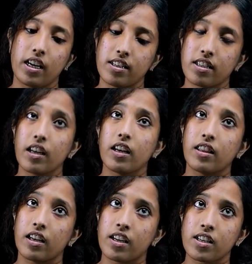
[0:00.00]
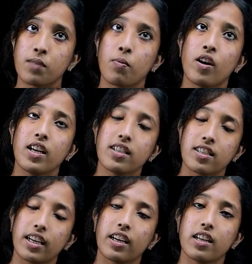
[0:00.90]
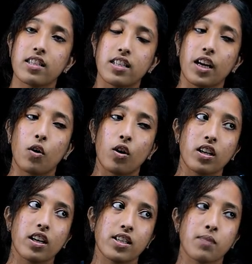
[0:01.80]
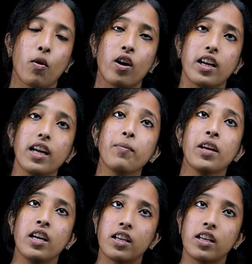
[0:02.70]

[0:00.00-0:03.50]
that is the corresponding singlet state or the corresponding